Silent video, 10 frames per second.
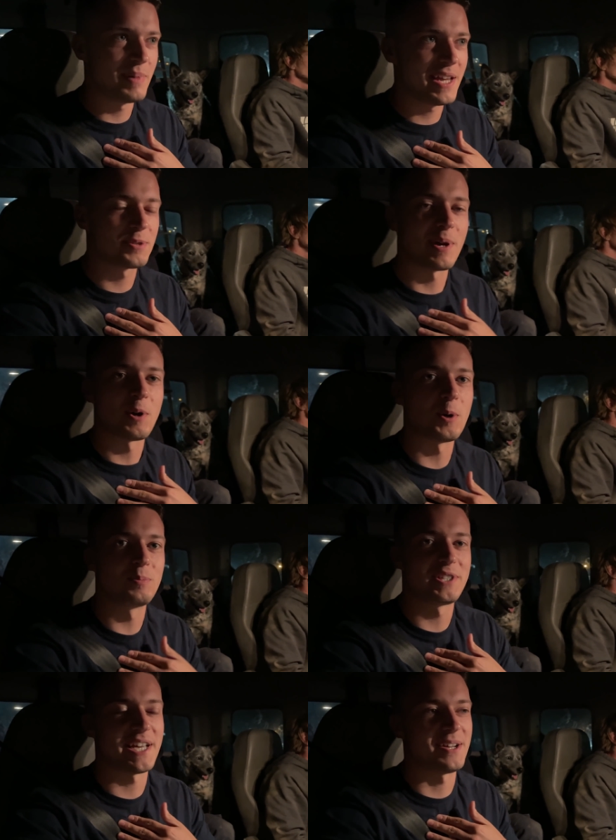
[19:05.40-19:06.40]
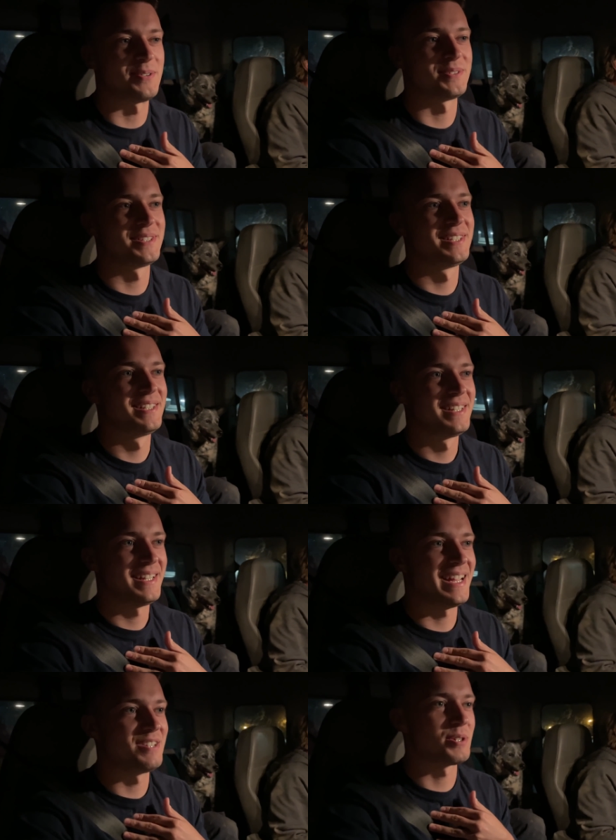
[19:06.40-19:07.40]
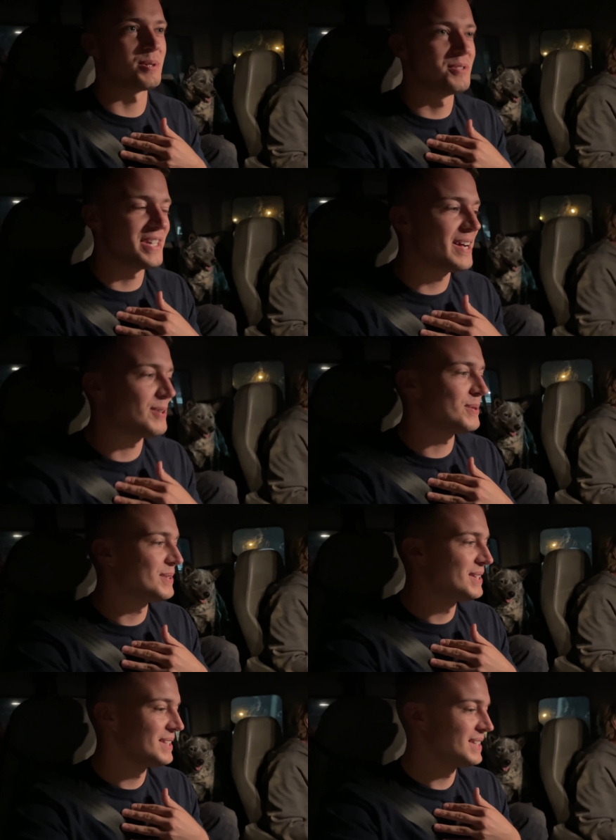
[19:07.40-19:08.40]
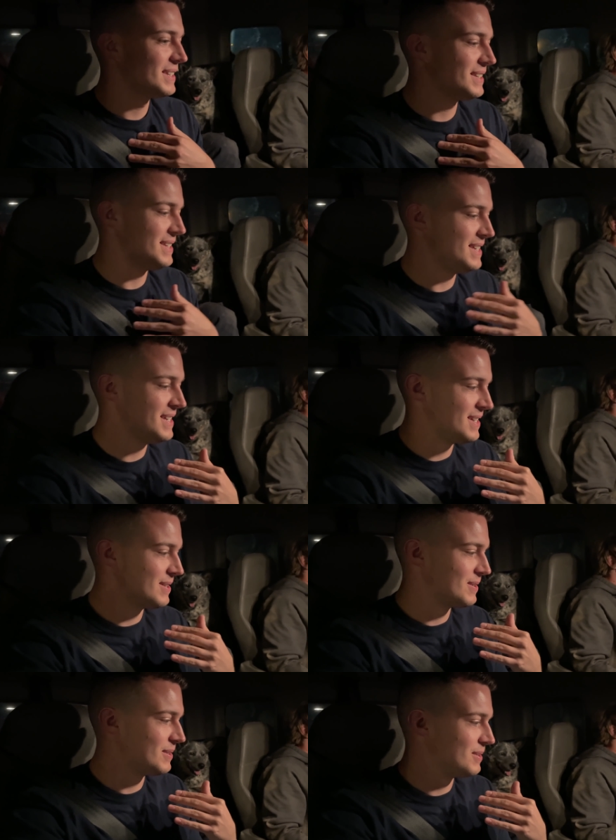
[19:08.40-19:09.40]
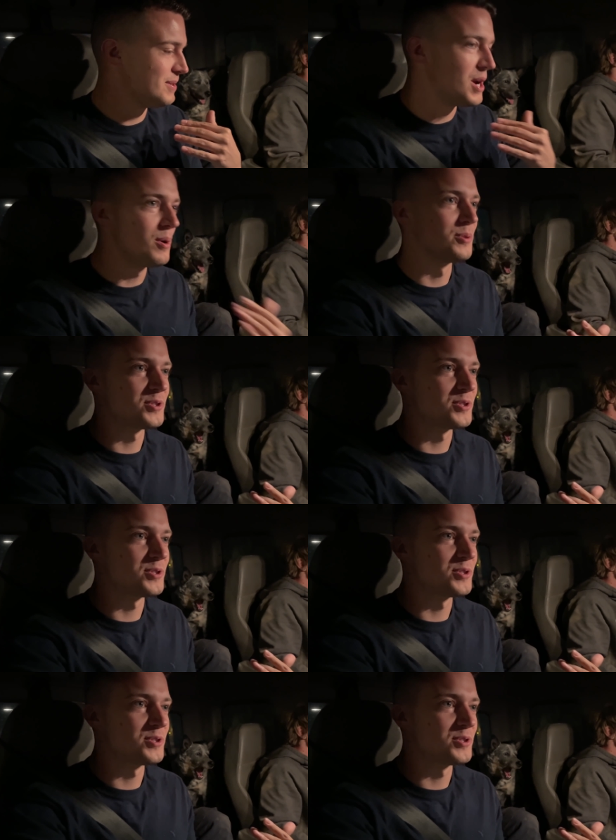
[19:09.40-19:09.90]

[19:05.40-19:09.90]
Maine's my hometown. And turns out, he knows